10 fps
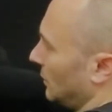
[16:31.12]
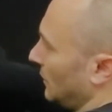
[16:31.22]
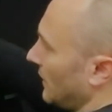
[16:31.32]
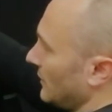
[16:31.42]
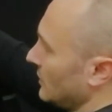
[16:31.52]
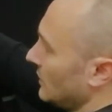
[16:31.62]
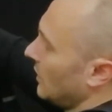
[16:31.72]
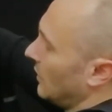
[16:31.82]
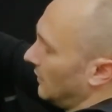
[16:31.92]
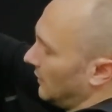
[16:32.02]
we've actually
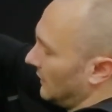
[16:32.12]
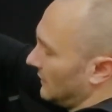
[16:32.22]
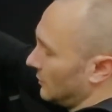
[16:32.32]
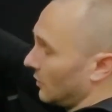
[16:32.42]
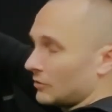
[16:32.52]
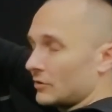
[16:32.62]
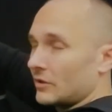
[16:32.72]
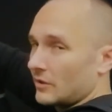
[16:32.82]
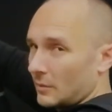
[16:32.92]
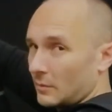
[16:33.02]
got, it's not just
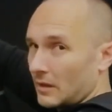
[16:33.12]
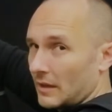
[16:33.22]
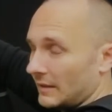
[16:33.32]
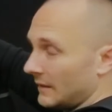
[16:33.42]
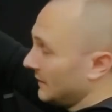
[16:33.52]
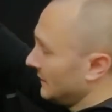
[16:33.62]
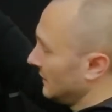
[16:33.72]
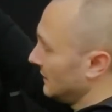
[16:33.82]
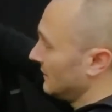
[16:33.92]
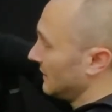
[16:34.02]
a thermal liner, this
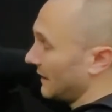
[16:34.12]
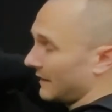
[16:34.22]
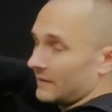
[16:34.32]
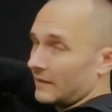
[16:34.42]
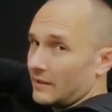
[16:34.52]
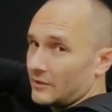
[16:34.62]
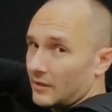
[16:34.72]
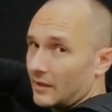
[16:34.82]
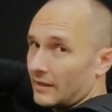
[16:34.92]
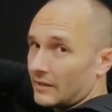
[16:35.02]
is a
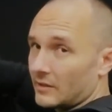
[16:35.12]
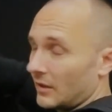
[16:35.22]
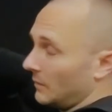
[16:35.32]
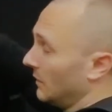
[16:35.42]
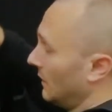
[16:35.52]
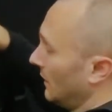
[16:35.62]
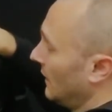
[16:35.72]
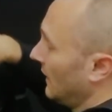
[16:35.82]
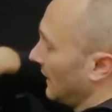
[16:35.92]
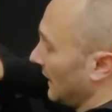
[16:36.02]
destination layer. So
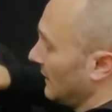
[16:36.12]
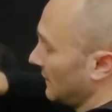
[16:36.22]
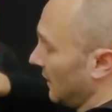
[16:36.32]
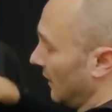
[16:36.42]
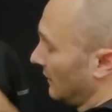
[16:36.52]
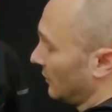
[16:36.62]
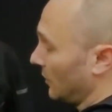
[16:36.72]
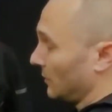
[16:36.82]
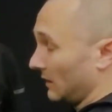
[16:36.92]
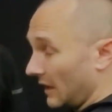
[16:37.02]
it is a
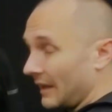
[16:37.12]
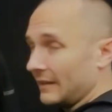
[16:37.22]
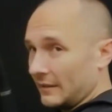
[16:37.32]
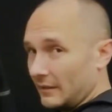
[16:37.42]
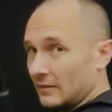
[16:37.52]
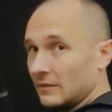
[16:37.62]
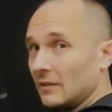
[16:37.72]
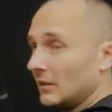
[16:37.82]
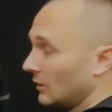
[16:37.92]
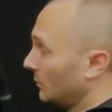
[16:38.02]
thermal liner,
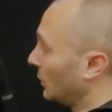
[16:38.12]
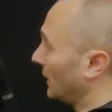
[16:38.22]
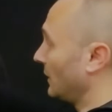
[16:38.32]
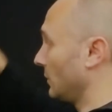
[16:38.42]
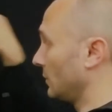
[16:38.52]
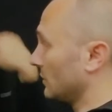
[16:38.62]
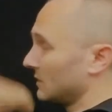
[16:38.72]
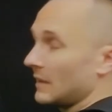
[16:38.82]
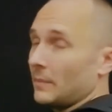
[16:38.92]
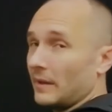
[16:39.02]
but when you
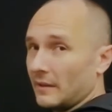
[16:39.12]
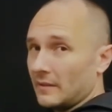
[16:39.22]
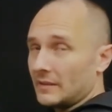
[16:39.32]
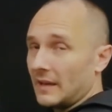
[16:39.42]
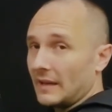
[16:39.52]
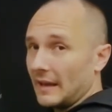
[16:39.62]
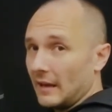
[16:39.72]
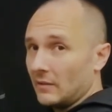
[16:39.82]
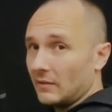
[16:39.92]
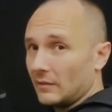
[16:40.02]
unzip it and take it
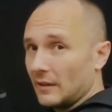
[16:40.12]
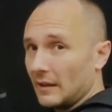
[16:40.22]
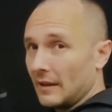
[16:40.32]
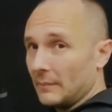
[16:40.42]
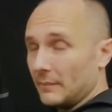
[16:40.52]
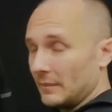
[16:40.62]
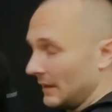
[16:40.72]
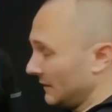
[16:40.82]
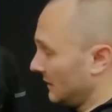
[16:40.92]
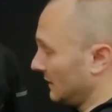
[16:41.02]
out, it
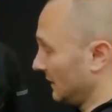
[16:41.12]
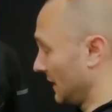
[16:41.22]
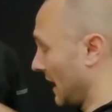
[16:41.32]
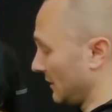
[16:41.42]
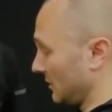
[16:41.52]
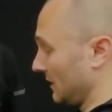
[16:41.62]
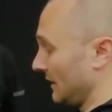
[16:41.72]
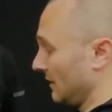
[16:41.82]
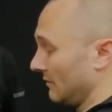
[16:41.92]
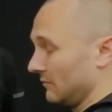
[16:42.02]
is
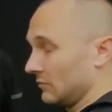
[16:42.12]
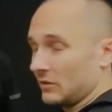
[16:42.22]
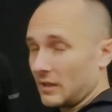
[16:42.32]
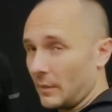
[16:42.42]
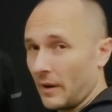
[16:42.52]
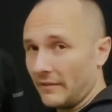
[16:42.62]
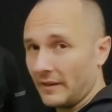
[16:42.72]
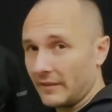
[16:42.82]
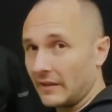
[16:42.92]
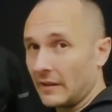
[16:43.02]
actually just like wearing
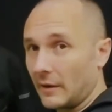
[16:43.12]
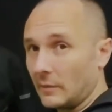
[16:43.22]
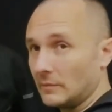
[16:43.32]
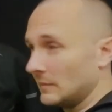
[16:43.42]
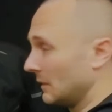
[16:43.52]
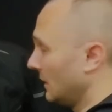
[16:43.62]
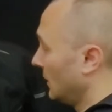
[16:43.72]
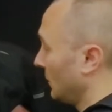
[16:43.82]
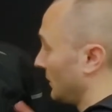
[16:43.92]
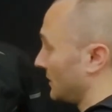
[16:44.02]
a thin coat,
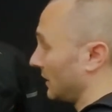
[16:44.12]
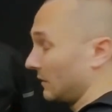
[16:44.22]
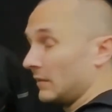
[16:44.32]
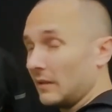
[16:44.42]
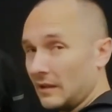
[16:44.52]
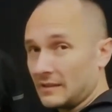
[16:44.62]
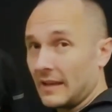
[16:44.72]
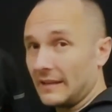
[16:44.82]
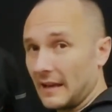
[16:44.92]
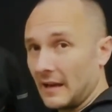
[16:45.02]
which I'll
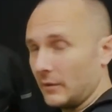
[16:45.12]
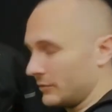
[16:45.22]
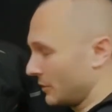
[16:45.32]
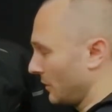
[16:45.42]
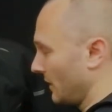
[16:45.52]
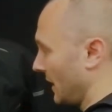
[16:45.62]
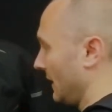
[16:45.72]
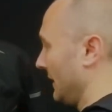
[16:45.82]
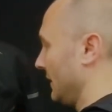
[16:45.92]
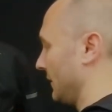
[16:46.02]
take that out and show you
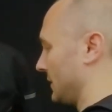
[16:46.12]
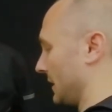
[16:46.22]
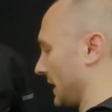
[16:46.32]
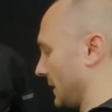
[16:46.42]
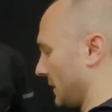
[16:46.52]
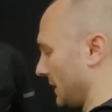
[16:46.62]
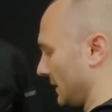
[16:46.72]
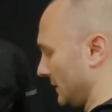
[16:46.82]
that individually anyway.